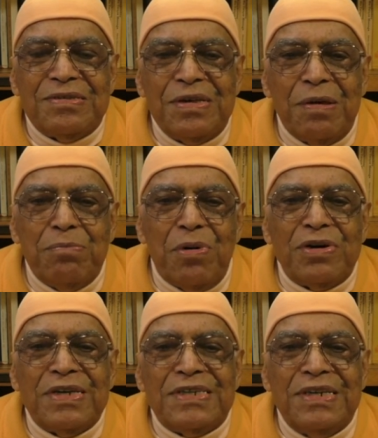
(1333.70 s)

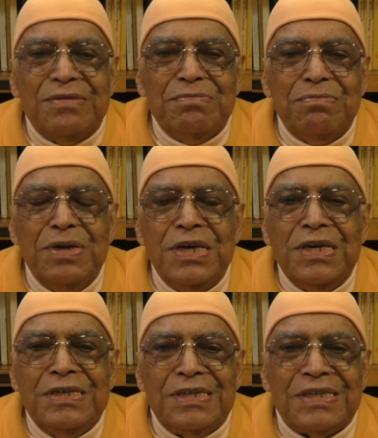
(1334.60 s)
embodied
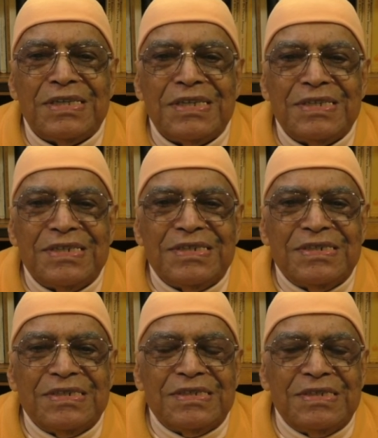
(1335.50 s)
beings,
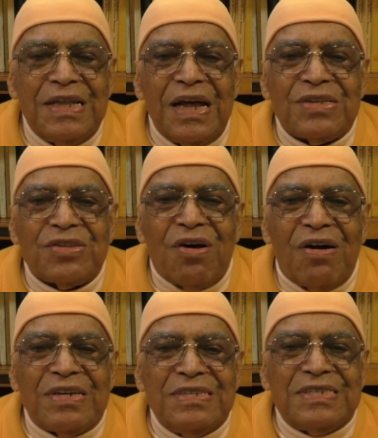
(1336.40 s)
that
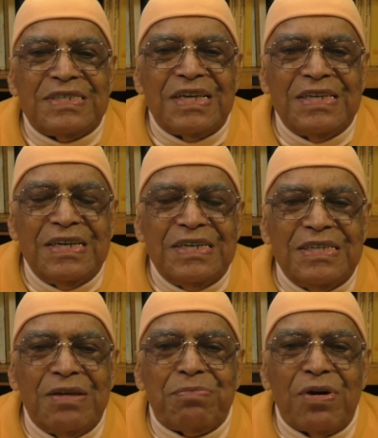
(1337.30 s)
thought is
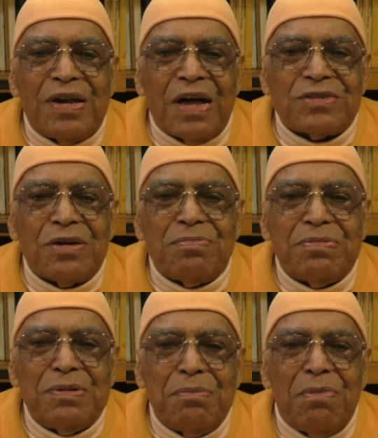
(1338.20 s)
the product of
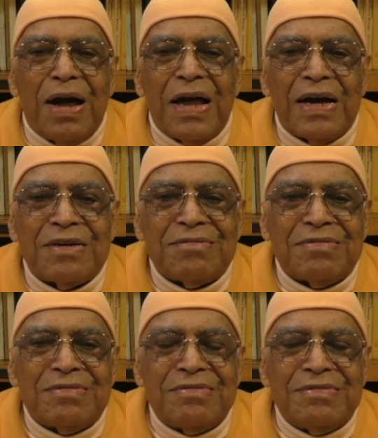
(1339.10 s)
Maya.
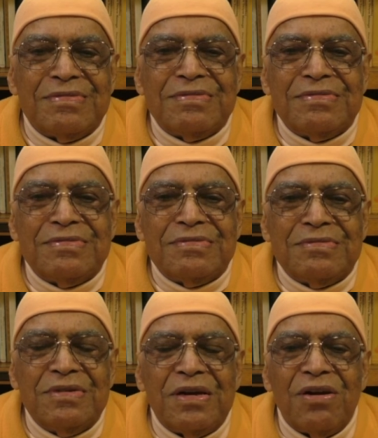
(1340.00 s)

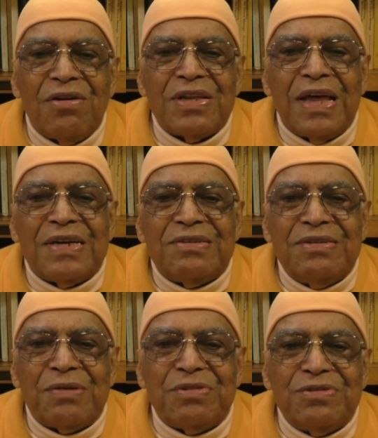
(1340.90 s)
We are not that.
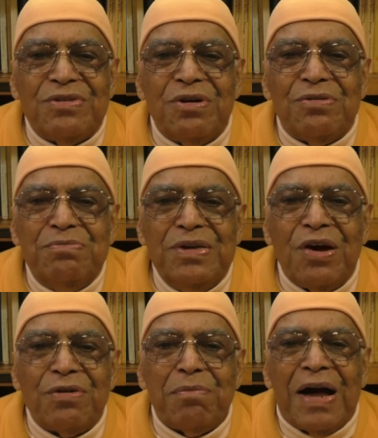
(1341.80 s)
We have to go
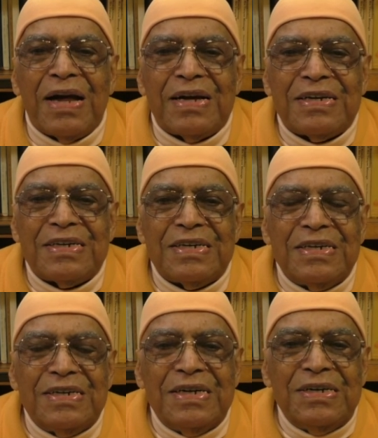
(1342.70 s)
beyond Maya.
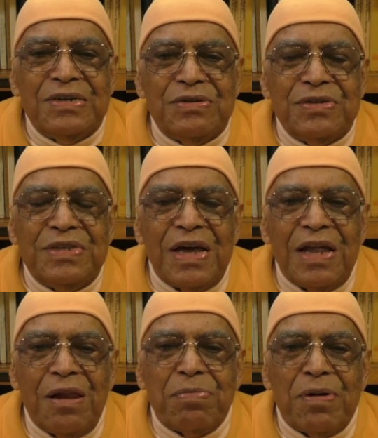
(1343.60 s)
With the
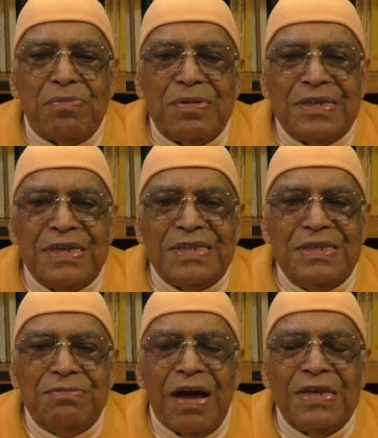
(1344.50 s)
help of these
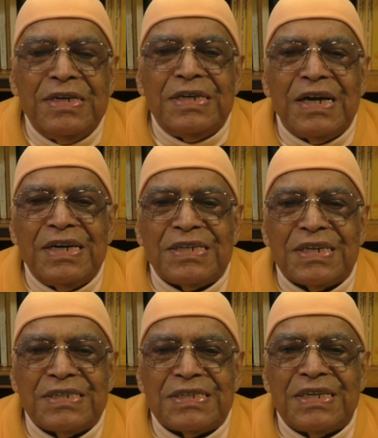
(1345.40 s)
divine
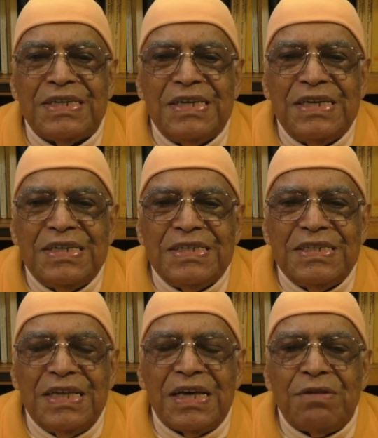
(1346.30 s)
incarnations,
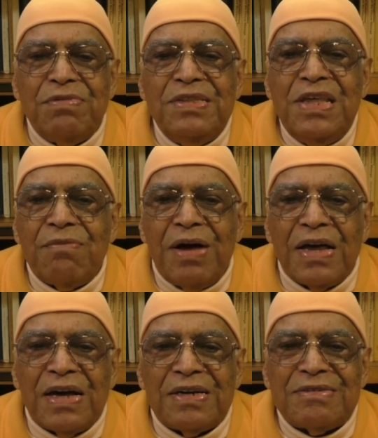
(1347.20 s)
they are Vidya Maya.
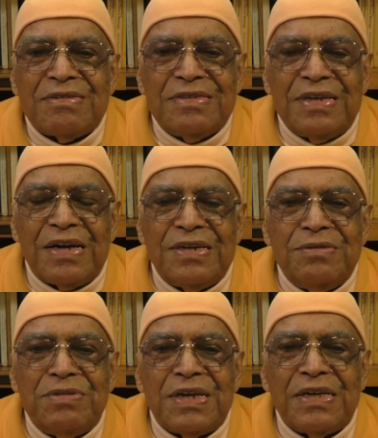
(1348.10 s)
They are
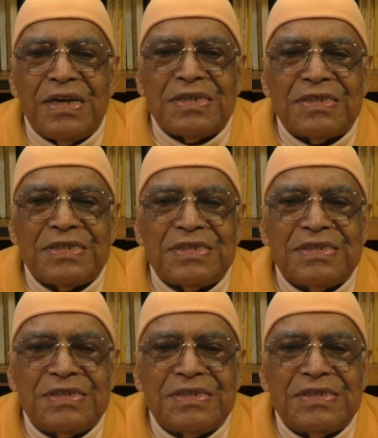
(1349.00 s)
dream tigers.